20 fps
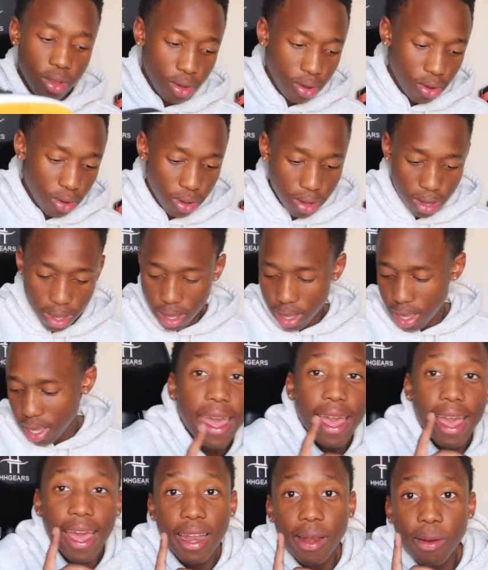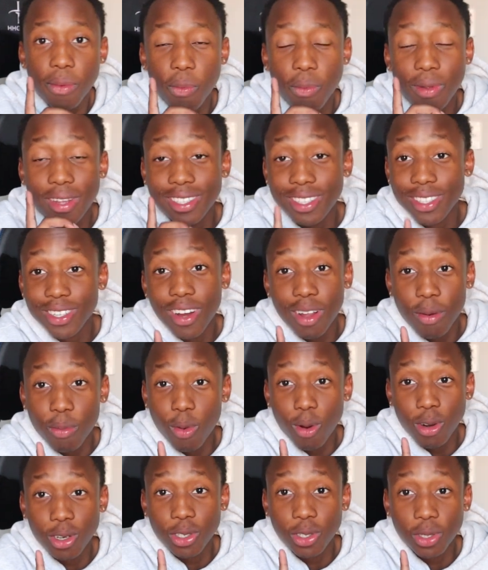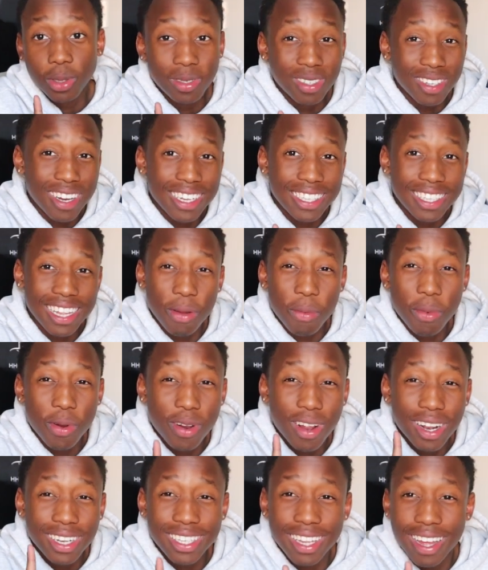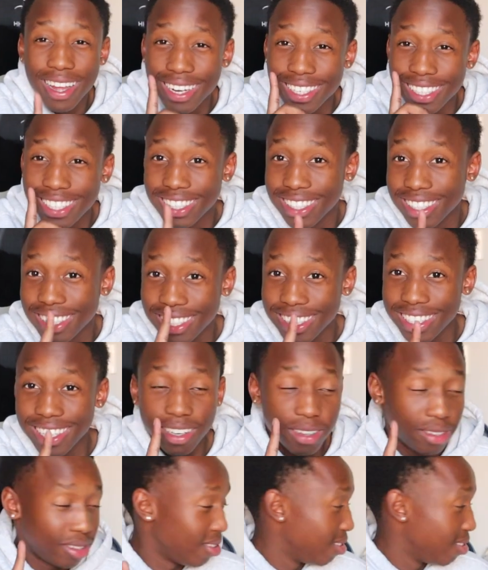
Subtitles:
new, and we still got more shoes. We're not done just yet.